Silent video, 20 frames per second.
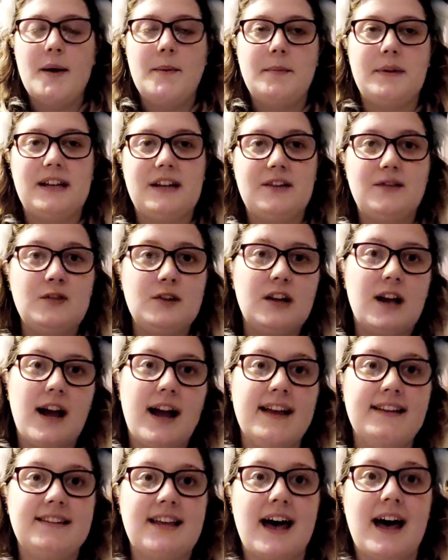But if you
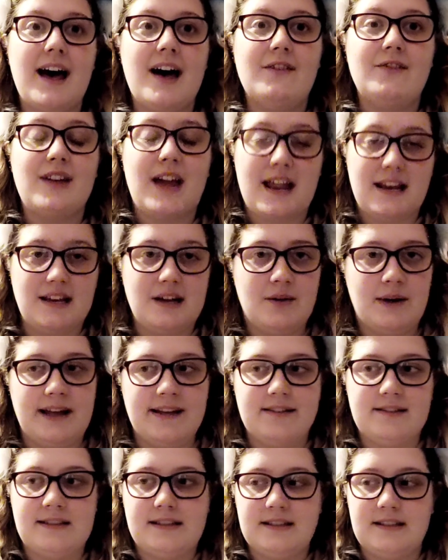guys have any
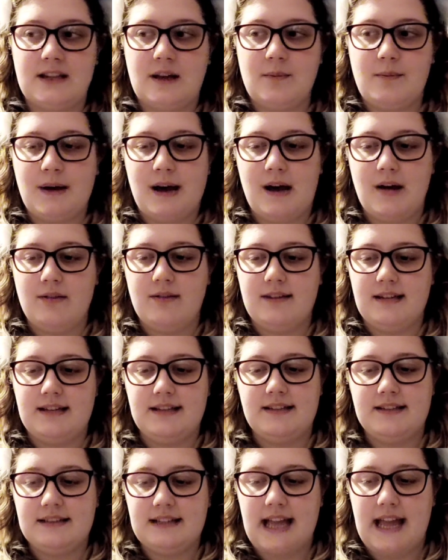questions about
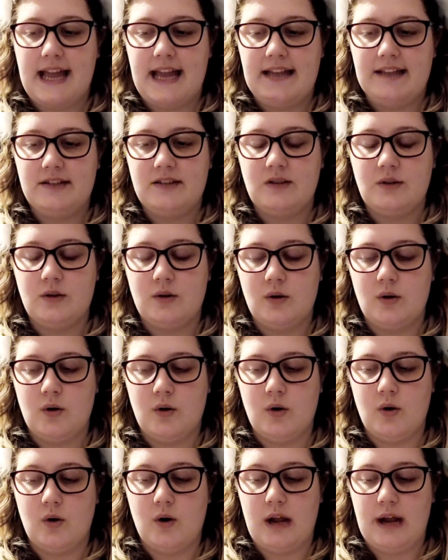these skates
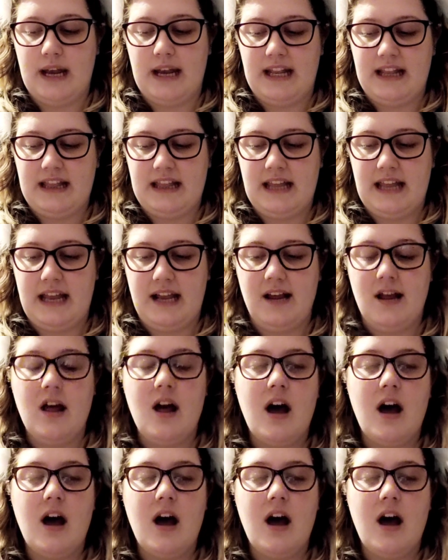or anything,